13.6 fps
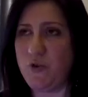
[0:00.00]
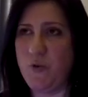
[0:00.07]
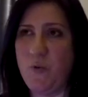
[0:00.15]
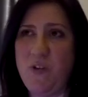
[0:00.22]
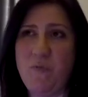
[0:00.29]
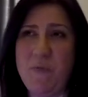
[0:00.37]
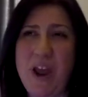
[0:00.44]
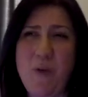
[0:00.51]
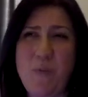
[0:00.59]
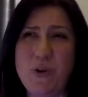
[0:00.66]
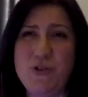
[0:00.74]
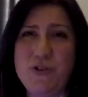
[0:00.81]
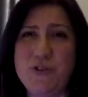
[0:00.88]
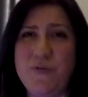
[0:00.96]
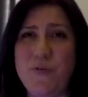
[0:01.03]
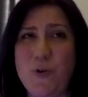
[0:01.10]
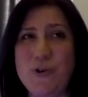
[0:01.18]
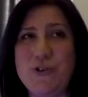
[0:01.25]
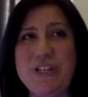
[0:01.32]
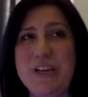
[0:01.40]
So we've now produced
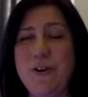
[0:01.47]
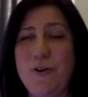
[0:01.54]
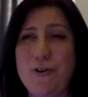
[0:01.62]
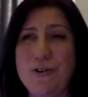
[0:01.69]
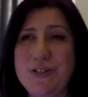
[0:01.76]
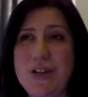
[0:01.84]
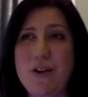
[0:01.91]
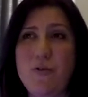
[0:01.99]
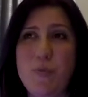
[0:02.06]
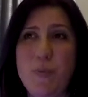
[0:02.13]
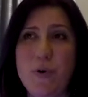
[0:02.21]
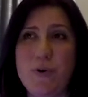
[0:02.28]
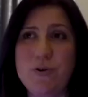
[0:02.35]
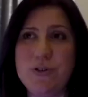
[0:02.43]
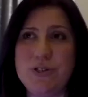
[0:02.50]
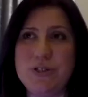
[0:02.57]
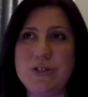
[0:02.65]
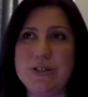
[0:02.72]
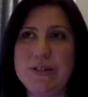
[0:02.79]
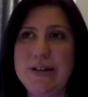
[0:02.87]
40 content
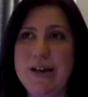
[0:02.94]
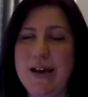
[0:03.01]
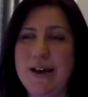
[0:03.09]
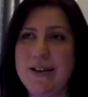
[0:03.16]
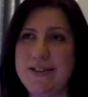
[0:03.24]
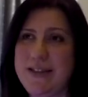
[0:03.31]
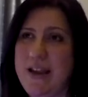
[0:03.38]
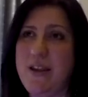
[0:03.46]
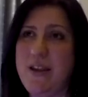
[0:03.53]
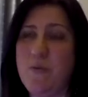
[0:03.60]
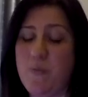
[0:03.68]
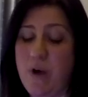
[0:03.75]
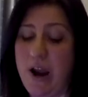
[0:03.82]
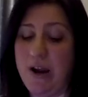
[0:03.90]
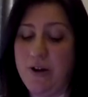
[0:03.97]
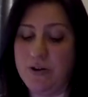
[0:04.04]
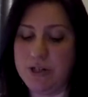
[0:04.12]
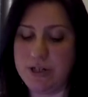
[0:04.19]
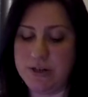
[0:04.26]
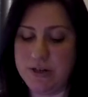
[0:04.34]
reports and sent them
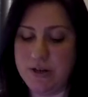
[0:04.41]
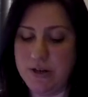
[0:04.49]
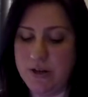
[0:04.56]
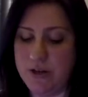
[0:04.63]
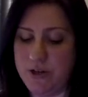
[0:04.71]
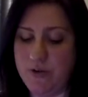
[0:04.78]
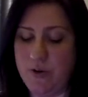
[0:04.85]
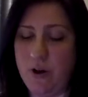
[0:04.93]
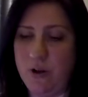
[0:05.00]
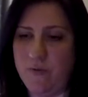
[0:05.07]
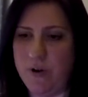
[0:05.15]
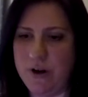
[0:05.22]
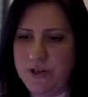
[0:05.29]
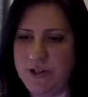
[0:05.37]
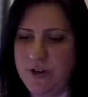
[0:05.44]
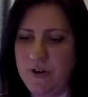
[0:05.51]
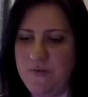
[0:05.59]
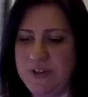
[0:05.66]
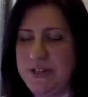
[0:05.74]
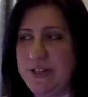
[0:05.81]
round to all of our
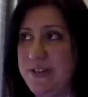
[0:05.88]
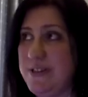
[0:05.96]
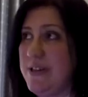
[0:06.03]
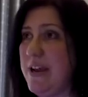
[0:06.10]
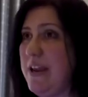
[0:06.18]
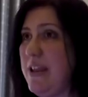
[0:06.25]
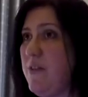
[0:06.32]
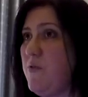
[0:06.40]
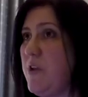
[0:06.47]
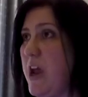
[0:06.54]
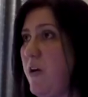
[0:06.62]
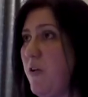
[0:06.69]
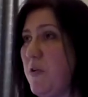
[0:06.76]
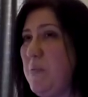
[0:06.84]
services, and they've now